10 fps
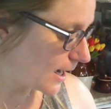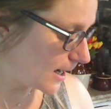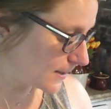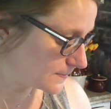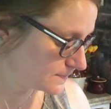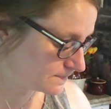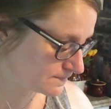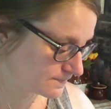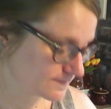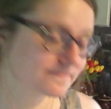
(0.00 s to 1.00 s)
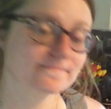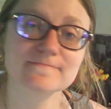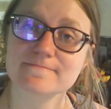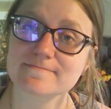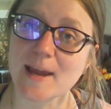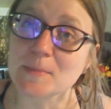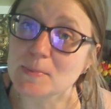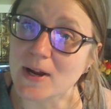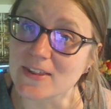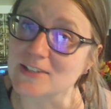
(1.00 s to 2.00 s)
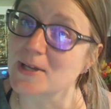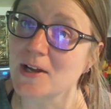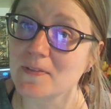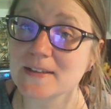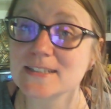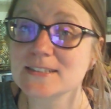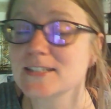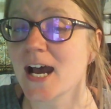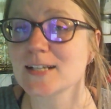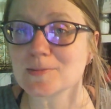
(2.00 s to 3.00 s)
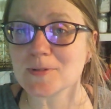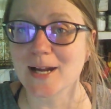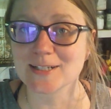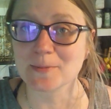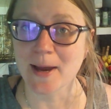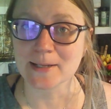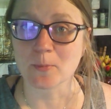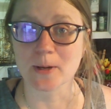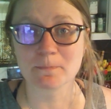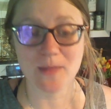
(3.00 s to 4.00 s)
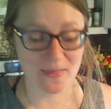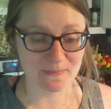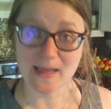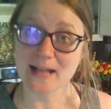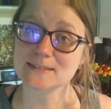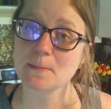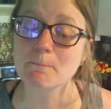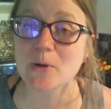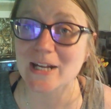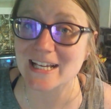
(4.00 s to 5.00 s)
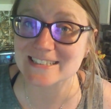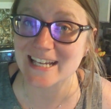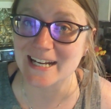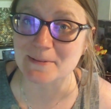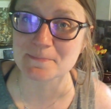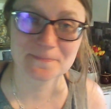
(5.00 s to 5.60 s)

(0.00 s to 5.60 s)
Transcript: I'm really proud of that. So this is not something I need to buy anymore. I think that's pretty exciting.